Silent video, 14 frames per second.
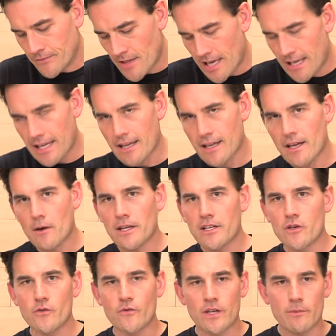and
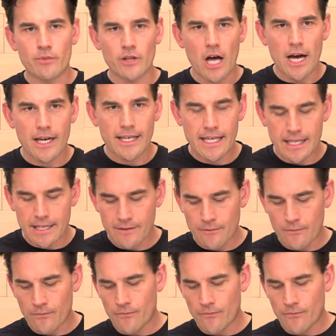UV blocking.